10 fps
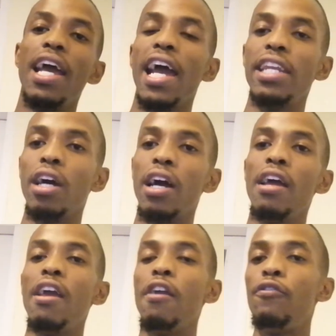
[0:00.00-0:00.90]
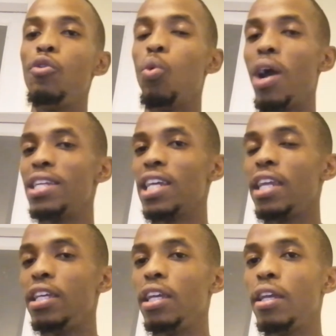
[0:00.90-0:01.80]
And if you want
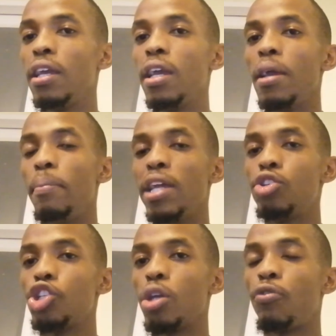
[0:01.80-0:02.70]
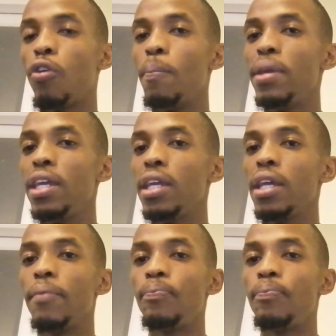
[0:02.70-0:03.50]
any mentorship from me,